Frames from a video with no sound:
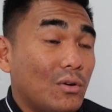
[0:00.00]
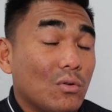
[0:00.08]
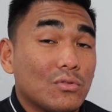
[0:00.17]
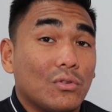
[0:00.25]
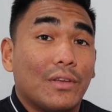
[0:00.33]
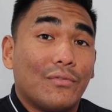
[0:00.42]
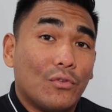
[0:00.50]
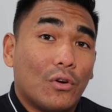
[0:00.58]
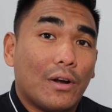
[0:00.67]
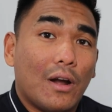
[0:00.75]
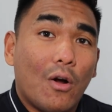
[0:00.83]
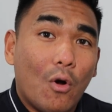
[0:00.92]
And also, if you
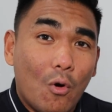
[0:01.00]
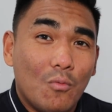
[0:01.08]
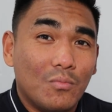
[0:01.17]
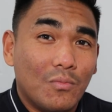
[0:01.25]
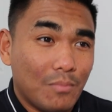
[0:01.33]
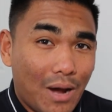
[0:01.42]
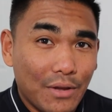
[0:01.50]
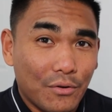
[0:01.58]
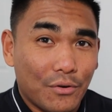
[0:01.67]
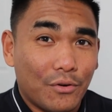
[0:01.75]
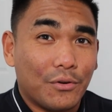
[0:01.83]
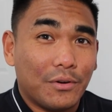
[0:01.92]
are a home
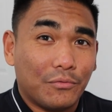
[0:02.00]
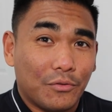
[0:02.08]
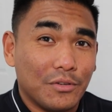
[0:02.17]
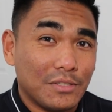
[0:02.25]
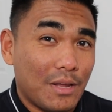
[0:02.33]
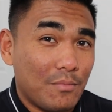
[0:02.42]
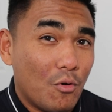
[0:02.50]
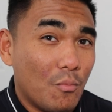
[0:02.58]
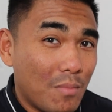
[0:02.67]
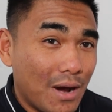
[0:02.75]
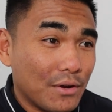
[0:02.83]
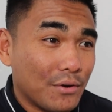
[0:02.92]
buyer or a first-time
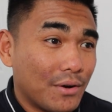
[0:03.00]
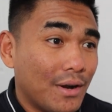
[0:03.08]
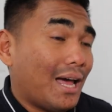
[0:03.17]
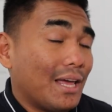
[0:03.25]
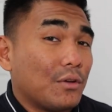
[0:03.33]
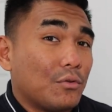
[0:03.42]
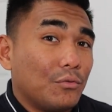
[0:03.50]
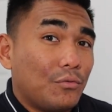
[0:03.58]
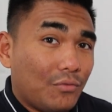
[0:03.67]
home buyer, I could